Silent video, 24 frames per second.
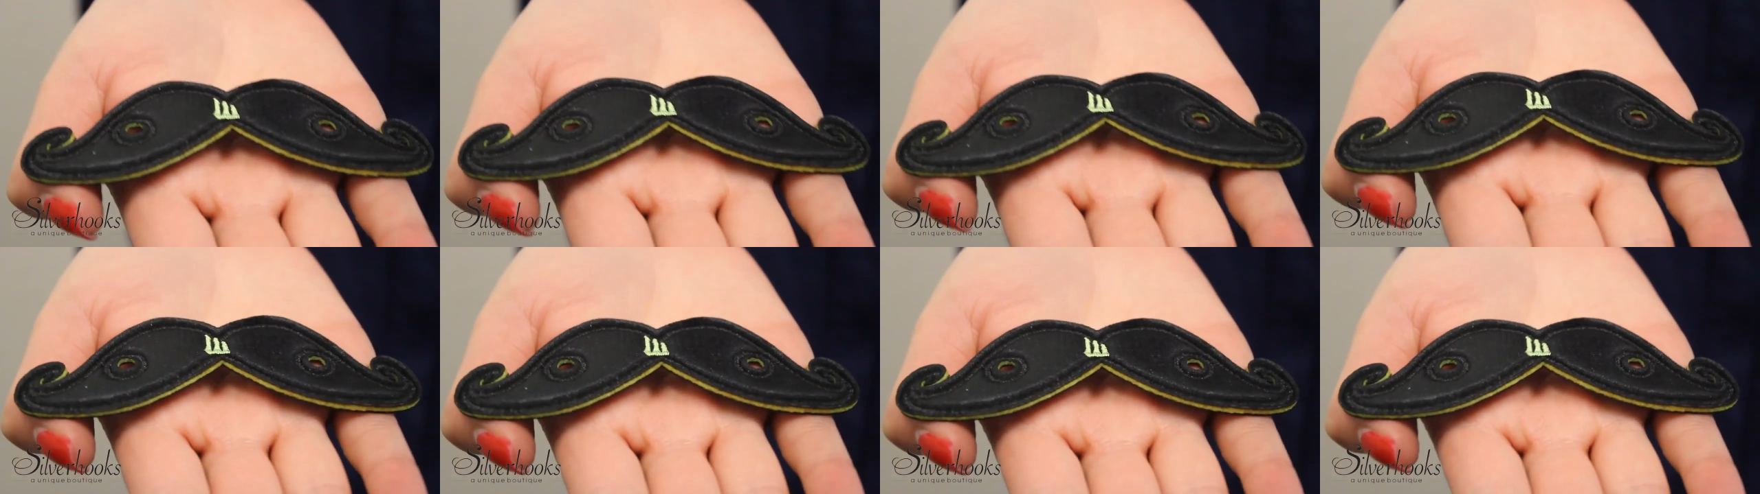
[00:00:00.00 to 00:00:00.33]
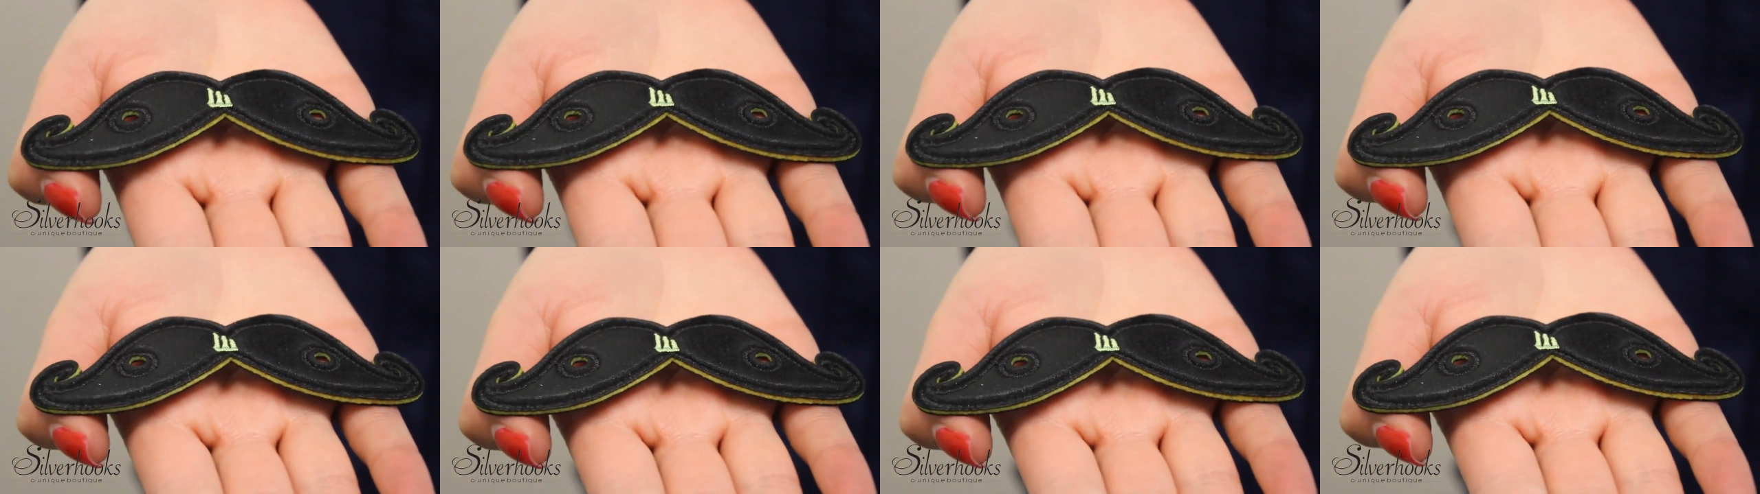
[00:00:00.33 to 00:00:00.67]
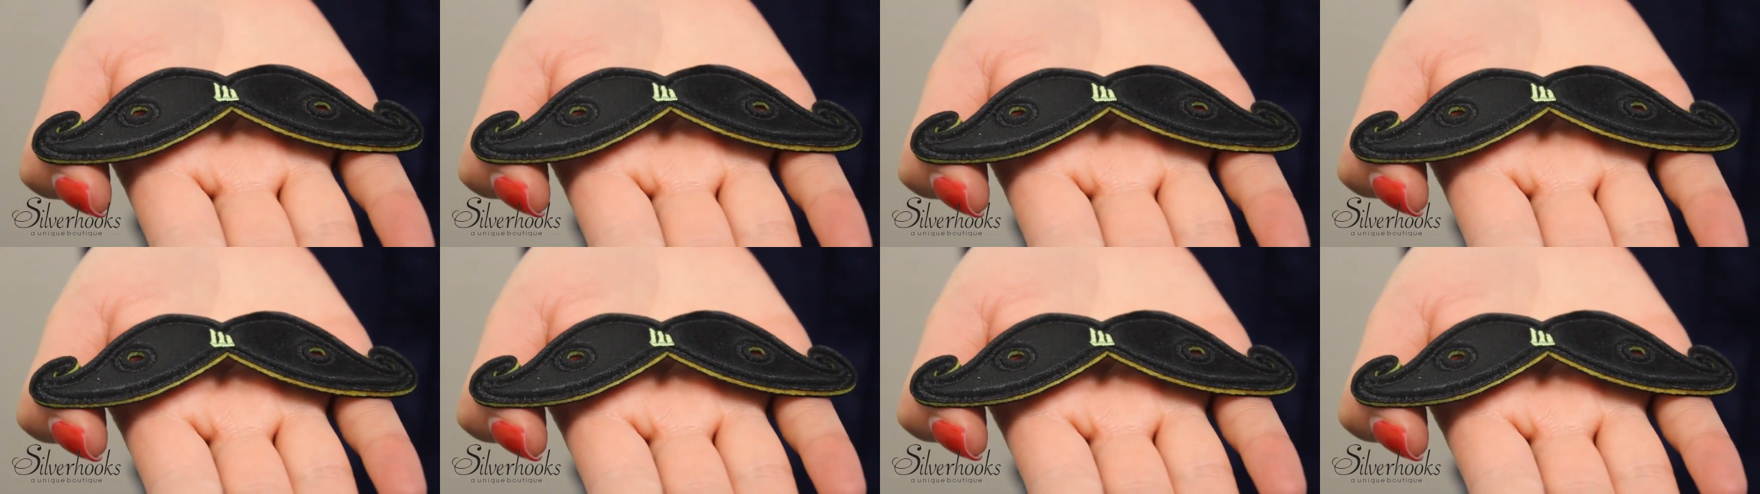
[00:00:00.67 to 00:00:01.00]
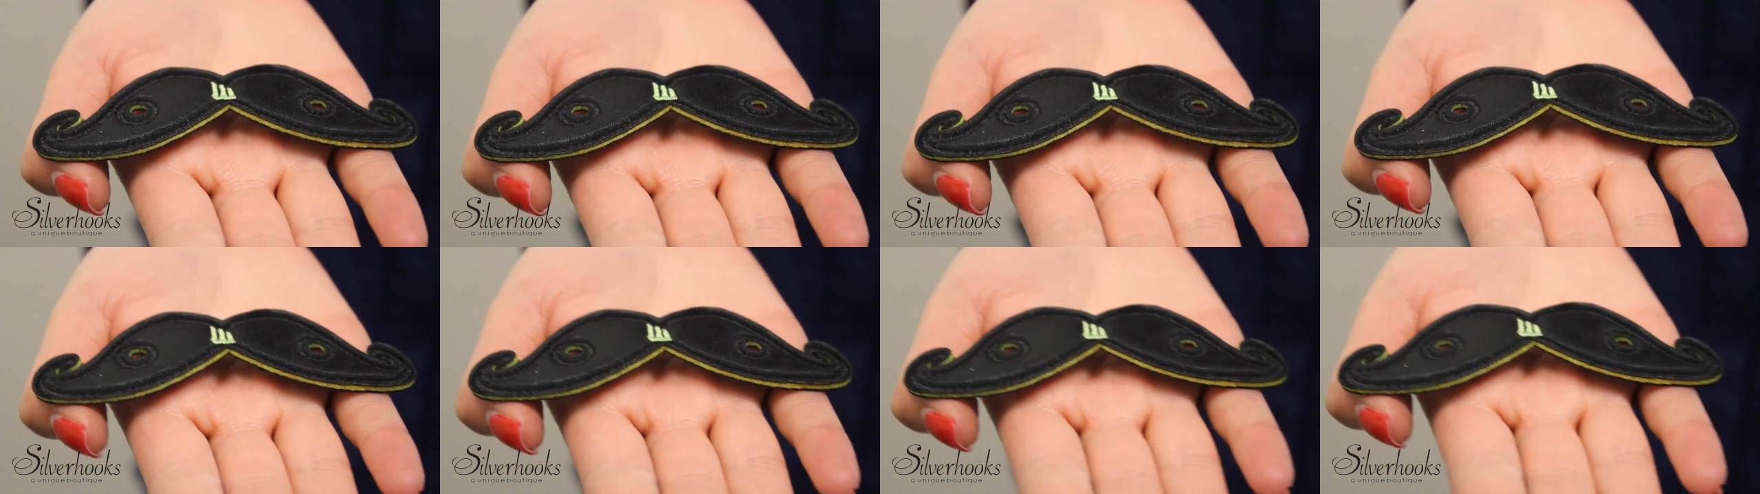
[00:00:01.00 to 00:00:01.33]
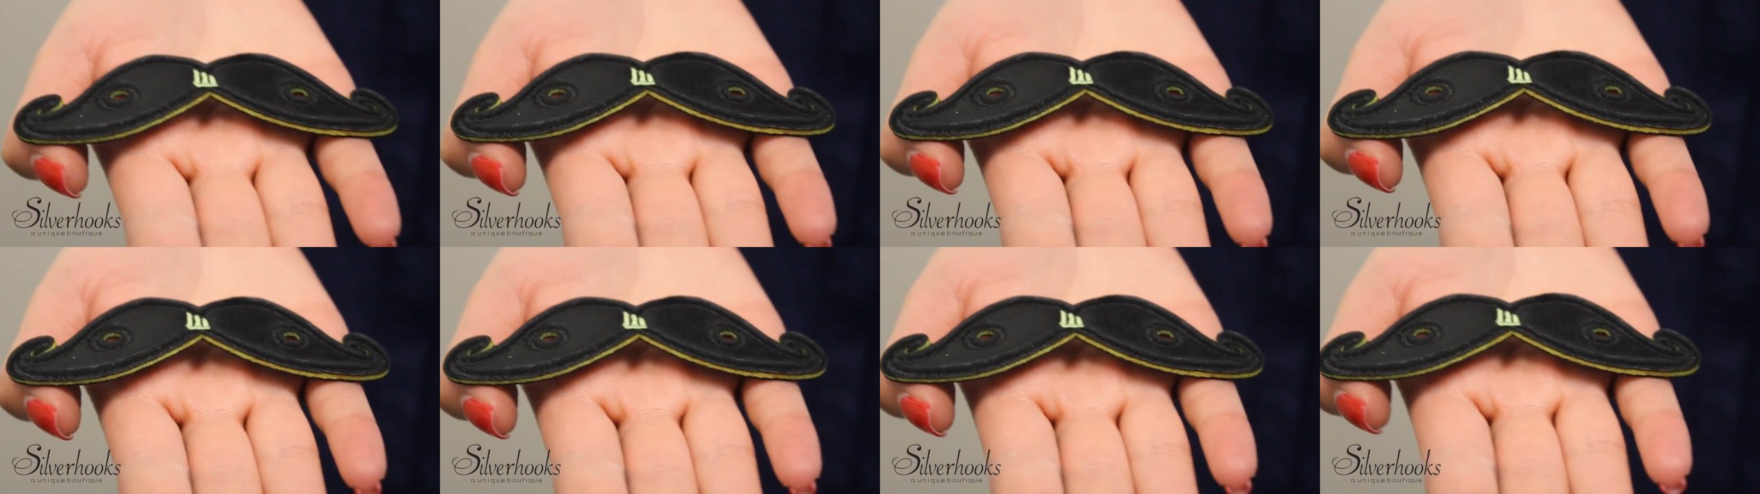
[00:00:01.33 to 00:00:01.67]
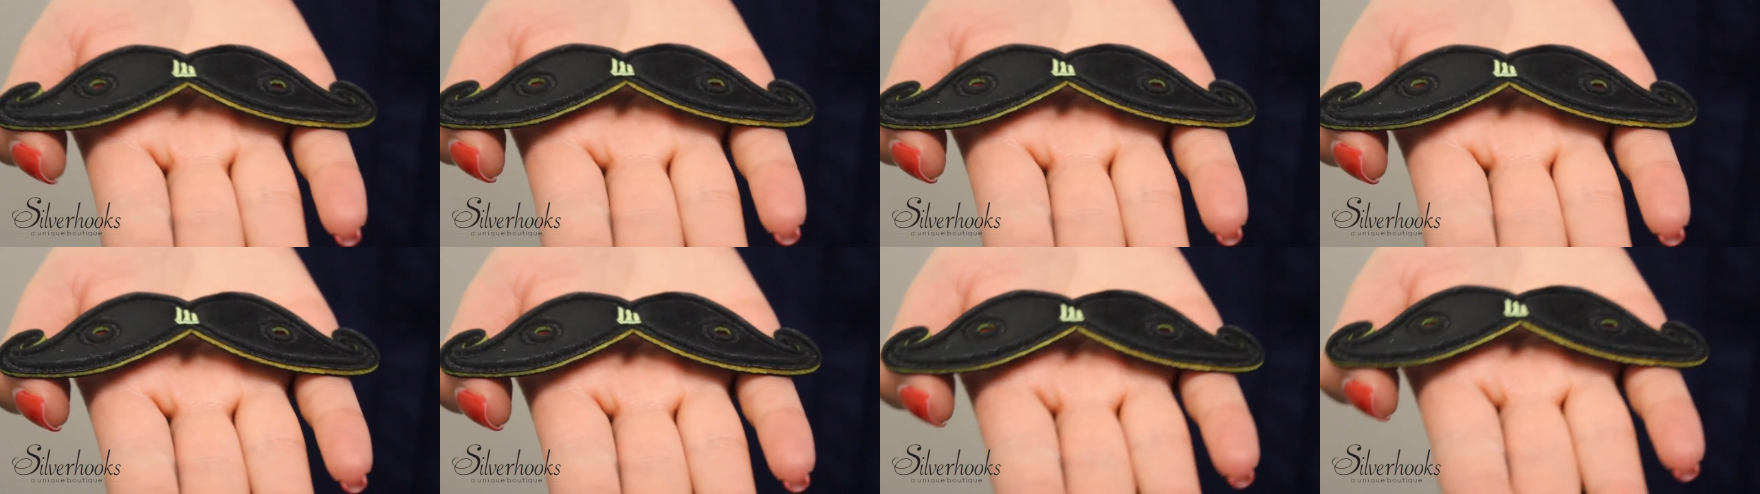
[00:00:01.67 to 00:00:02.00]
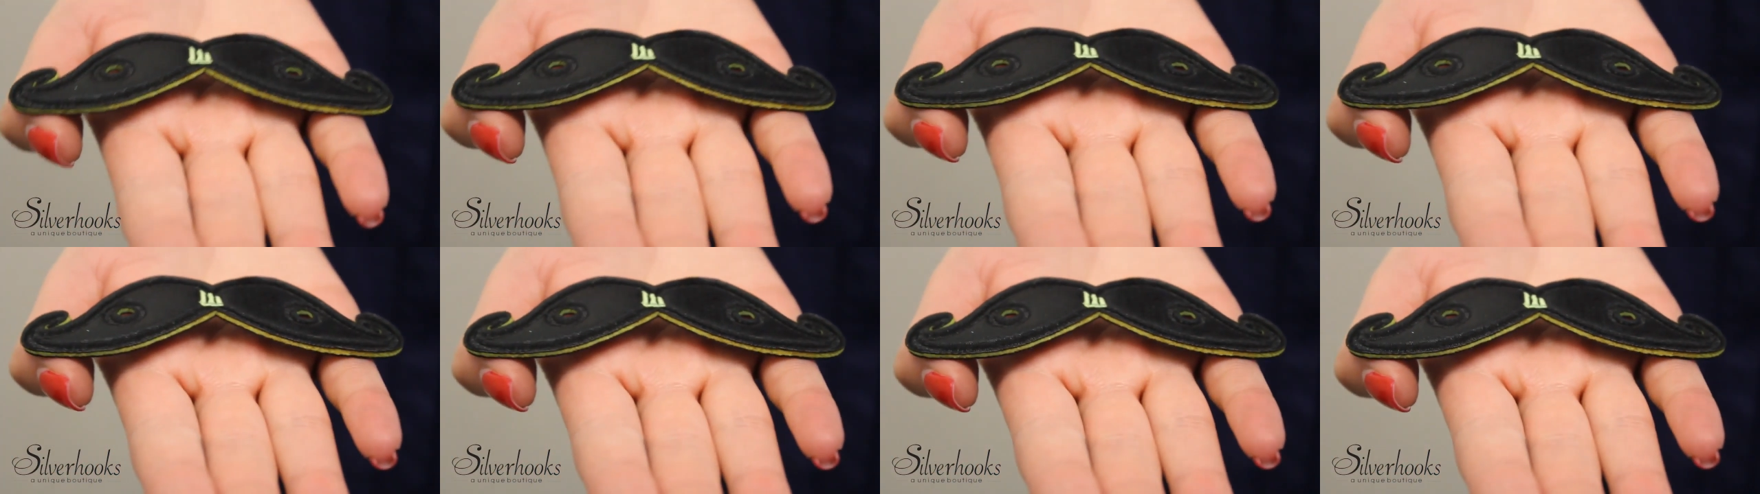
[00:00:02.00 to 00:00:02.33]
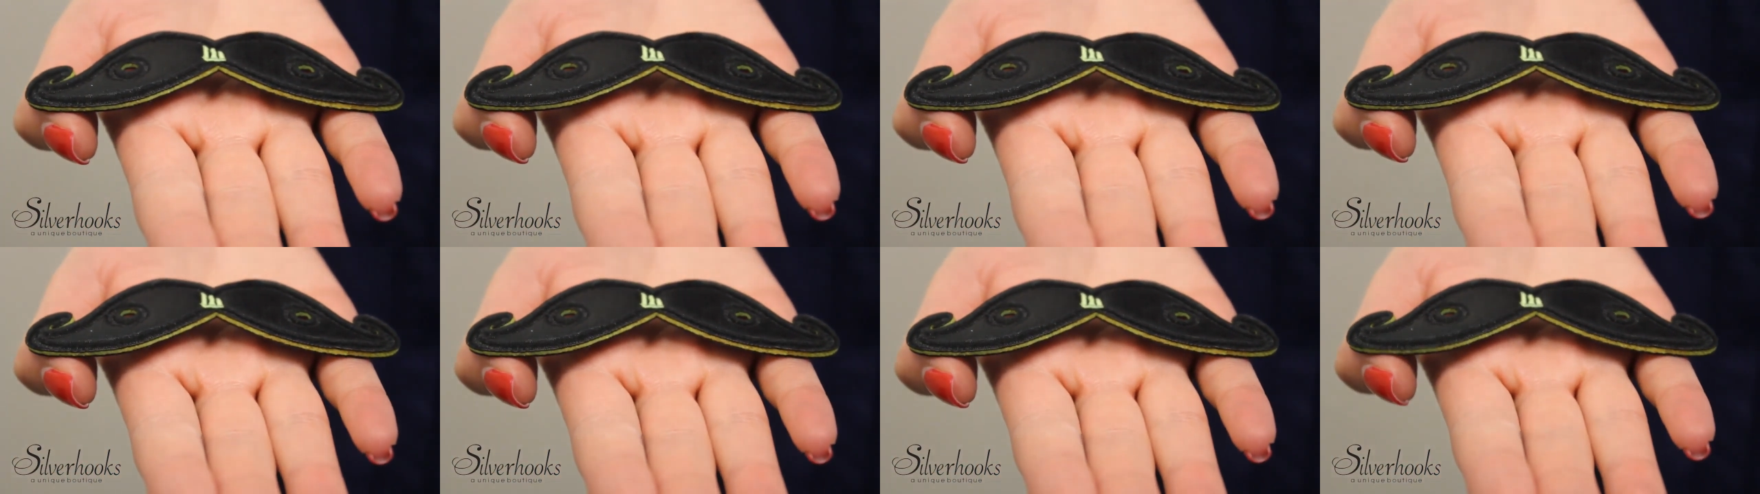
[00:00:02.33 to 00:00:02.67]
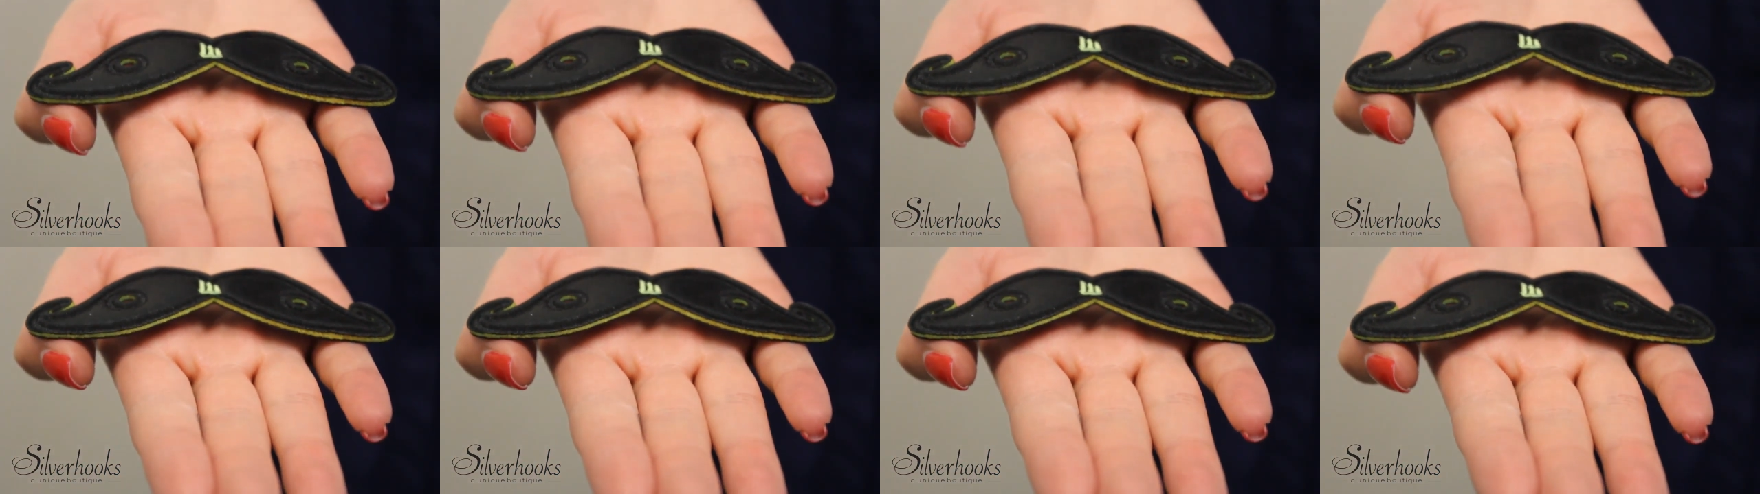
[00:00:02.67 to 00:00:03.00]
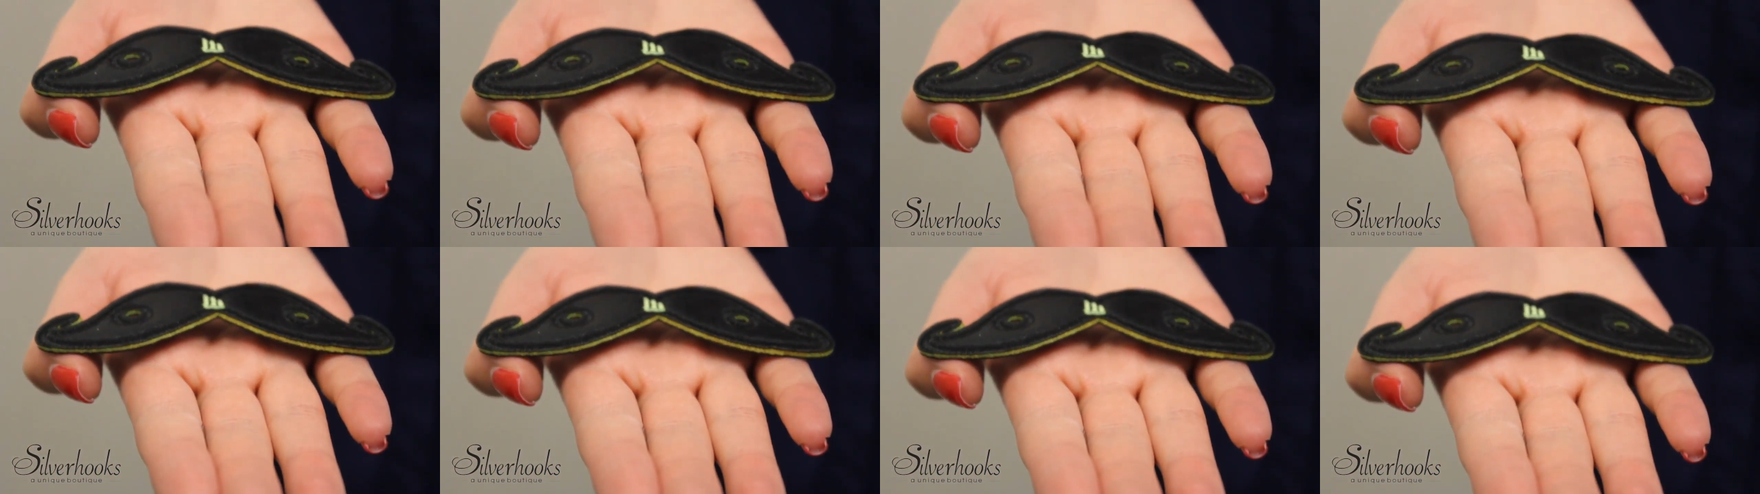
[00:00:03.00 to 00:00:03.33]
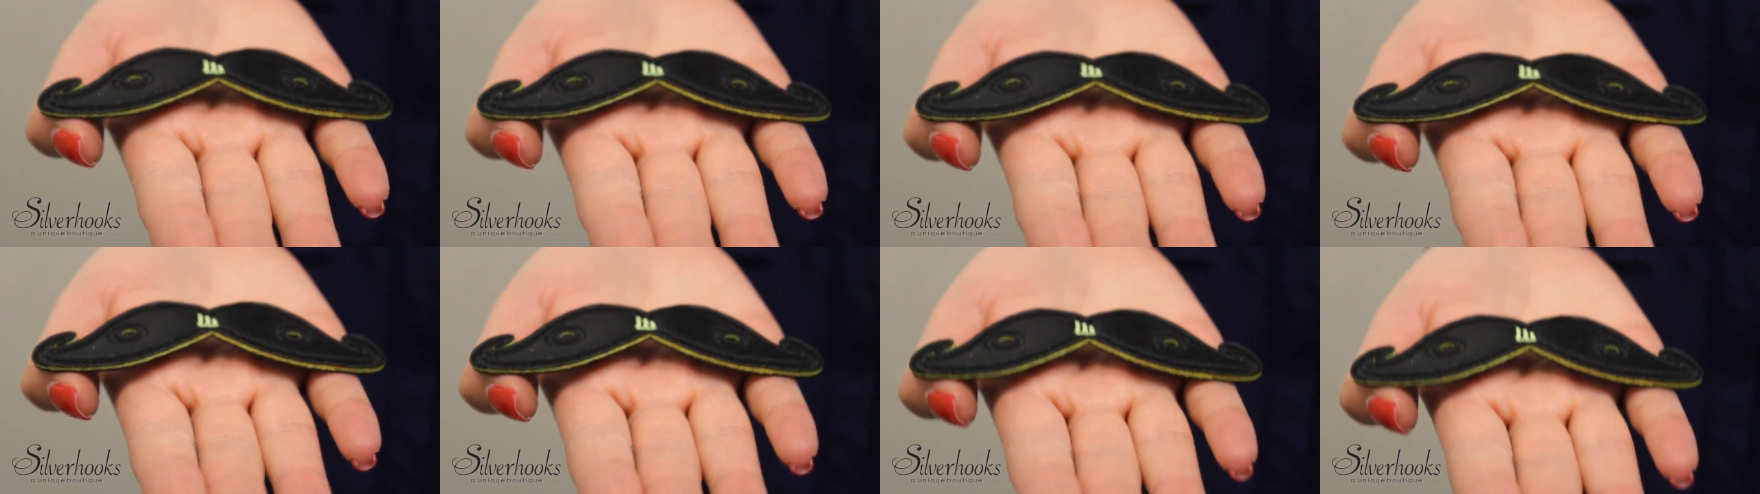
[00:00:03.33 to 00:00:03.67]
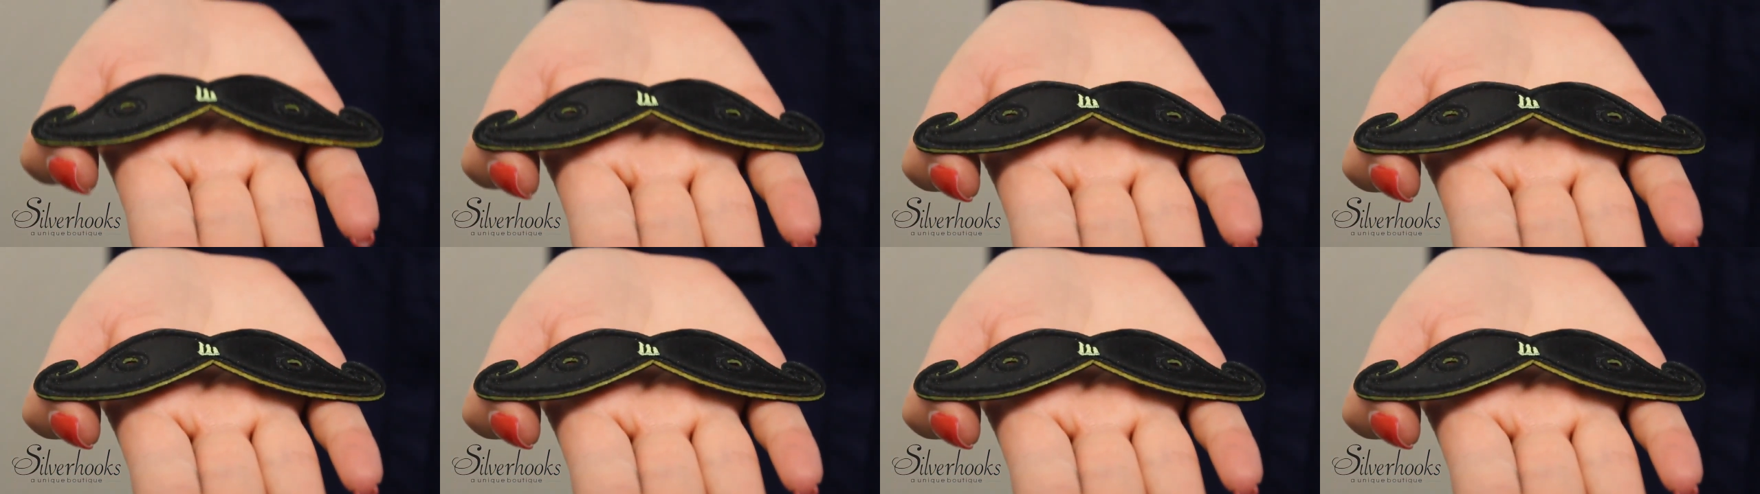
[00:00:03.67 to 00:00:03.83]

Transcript: No face is visible, so there are no lips to read.